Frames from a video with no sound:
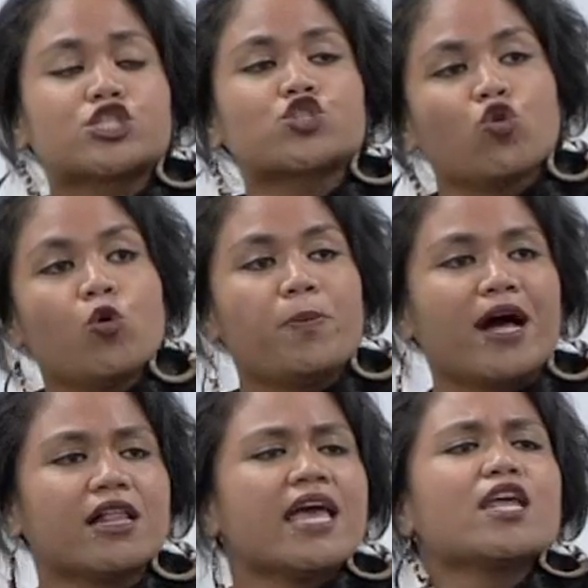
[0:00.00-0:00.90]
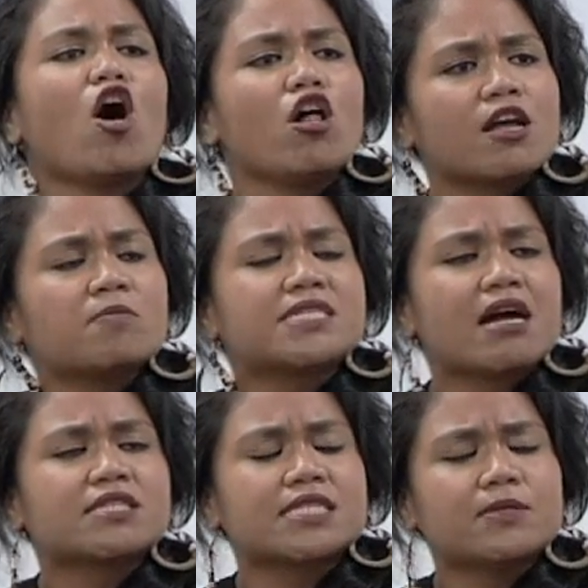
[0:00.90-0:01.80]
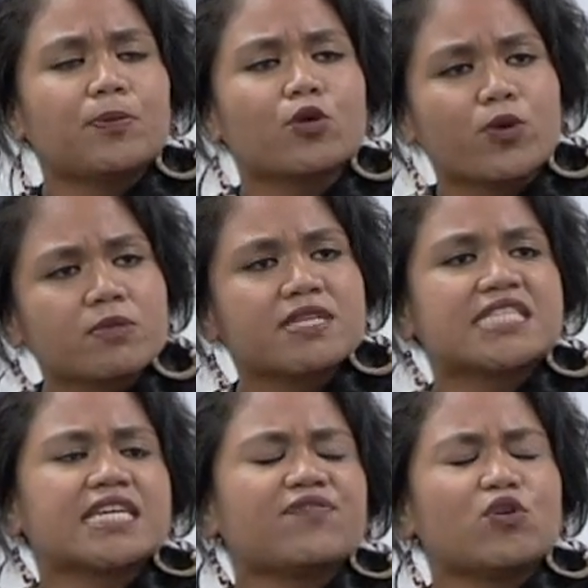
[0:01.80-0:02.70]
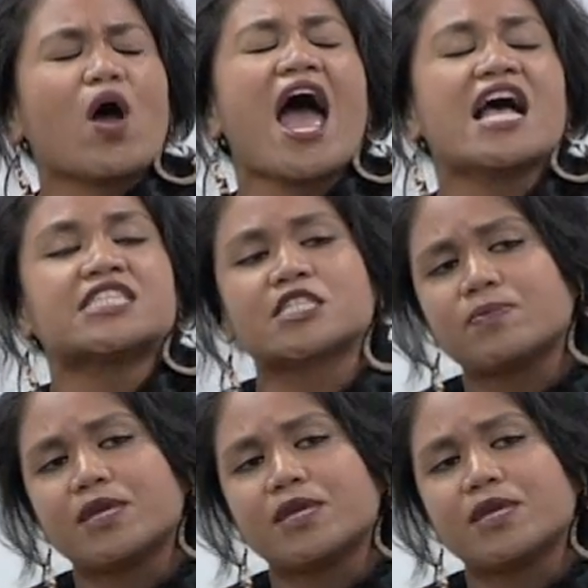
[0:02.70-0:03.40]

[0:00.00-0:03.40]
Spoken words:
school bell. It all comes down to simple arithmetic if you ask